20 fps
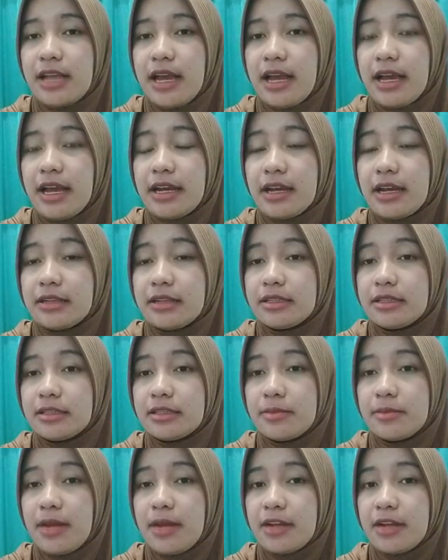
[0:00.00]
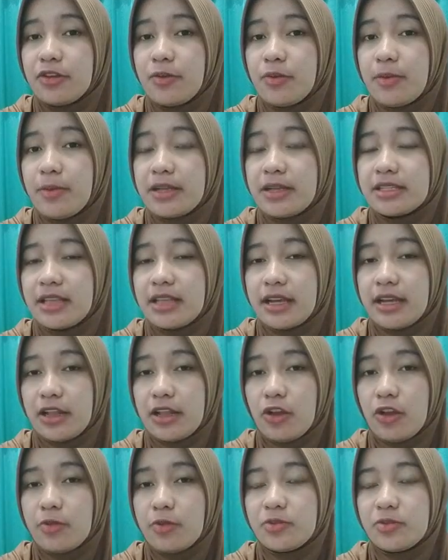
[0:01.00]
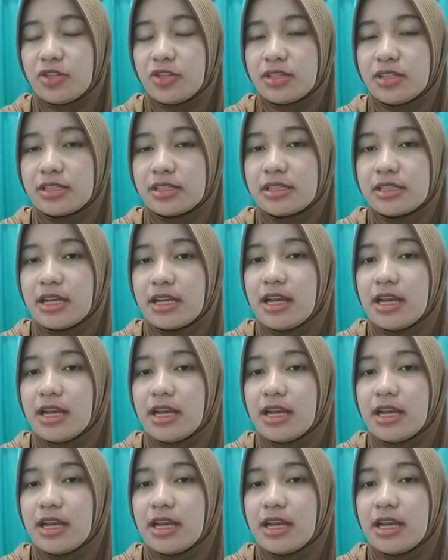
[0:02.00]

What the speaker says: and determine your best legal options.